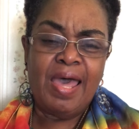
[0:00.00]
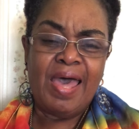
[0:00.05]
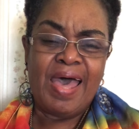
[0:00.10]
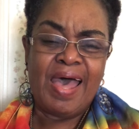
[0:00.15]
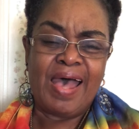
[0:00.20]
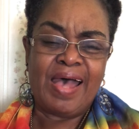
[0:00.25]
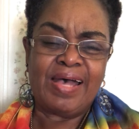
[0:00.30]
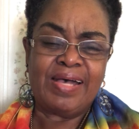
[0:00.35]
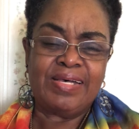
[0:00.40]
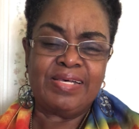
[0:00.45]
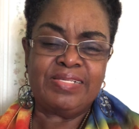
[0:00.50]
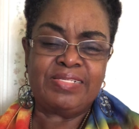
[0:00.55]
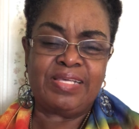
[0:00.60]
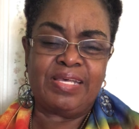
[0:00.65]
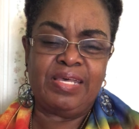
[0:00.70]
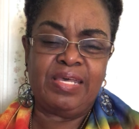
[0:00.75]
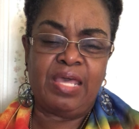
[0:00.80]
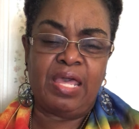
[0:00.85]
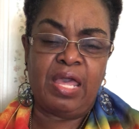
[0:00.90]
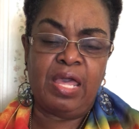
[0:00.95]
has
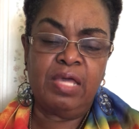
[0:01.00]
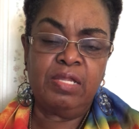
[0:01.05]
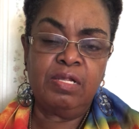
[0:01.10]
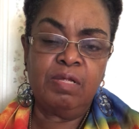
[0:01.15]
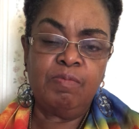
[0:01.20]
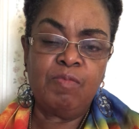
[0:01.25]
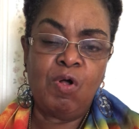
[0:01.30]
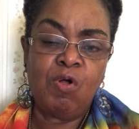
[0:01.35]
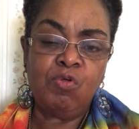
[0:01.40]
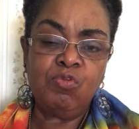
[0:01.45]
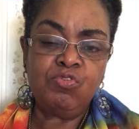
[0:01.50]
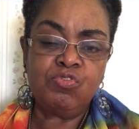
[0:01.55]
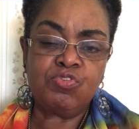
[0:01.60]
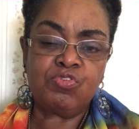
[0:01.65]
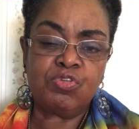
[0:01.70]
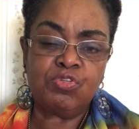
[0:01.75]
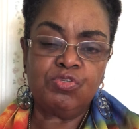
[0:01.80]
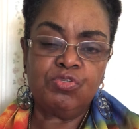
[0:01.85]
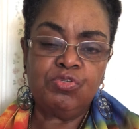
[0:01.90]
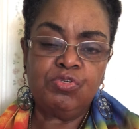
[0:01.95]
a
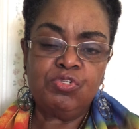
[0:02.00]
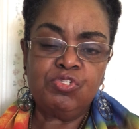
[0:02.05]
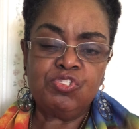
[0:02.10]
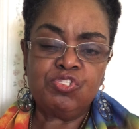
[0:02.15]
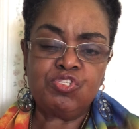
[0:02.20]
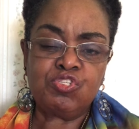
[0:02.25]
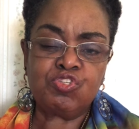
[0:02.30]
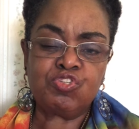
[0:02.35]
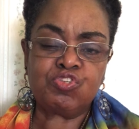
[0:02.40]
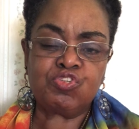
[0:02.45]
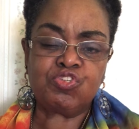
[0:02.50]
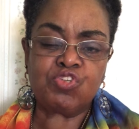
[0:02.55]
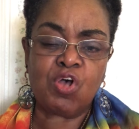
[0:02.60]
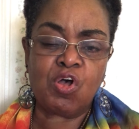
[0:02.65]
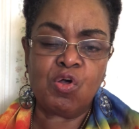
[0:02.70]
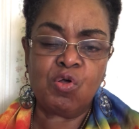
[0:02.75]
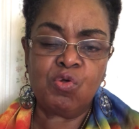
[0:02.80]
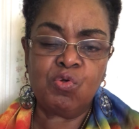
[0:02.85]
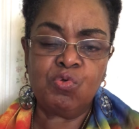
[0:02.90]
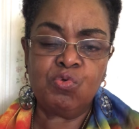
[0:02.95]
innermost
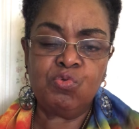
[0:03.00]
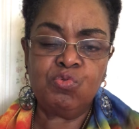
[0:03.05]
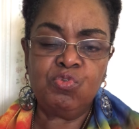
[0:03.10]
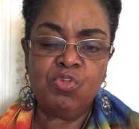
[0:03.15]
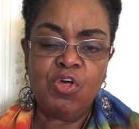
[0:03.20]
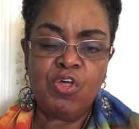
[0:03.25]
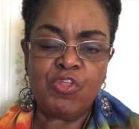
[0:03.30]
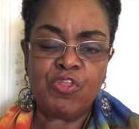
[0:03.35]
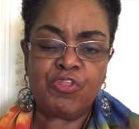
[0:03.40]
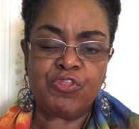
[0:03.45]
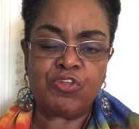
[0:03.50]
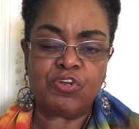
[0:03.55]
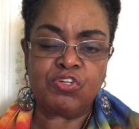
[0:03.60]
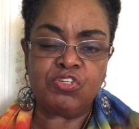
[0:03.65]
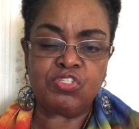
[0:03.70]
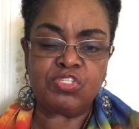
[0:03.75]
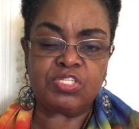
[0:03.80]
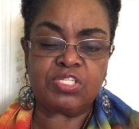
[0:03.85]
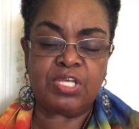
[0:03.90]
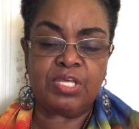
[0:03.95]
soul
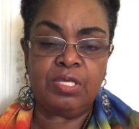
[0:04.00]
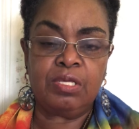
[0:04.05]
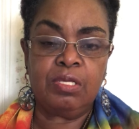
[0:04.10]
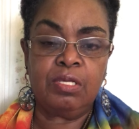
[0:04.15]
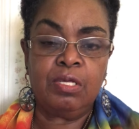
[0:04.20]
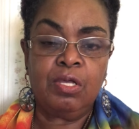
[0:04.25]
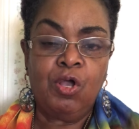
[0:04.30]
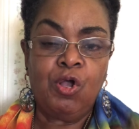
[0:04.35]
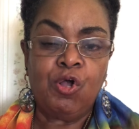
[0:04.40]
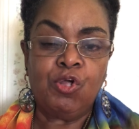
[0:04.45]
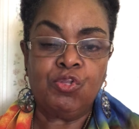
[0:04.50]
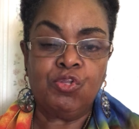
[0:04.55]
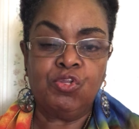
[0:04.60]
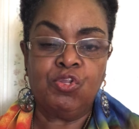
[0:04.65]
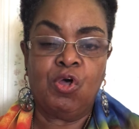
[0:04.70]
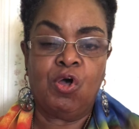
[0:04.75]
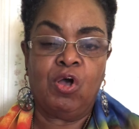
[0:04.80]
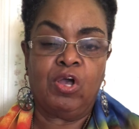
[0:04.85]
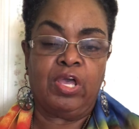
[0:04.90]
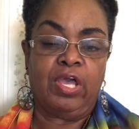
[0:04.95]
thirsting
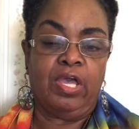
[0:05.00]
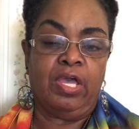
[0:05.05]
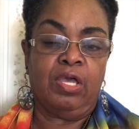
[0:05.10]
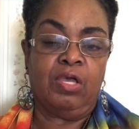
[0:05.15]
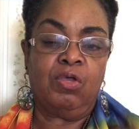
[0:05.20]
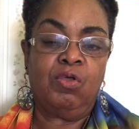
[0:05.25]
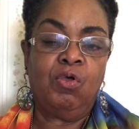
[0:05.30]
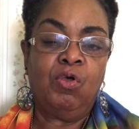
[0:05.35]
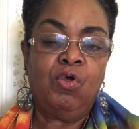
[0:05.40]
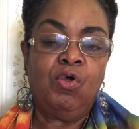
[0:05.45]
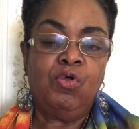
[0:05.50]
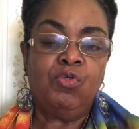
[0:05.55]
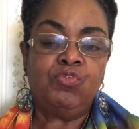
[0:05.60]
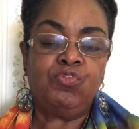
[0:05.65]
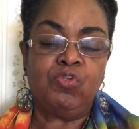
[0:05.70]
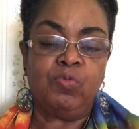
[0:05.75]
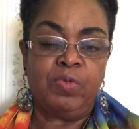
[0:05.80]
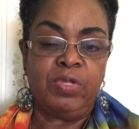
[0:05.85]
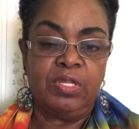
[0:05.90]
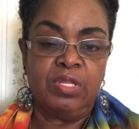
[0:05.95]
longing
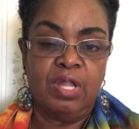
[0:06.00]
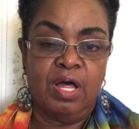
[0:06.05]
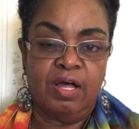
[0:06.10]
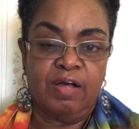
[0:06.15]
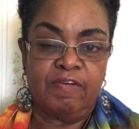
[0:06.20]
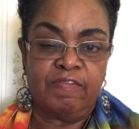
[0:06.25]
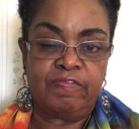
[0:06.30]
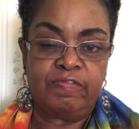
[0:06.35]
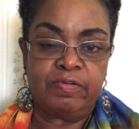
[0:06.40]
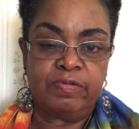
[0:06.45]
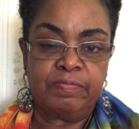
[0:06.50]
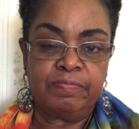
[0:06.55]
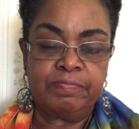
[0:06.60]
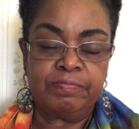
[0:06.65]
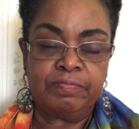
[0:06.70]
to be loved.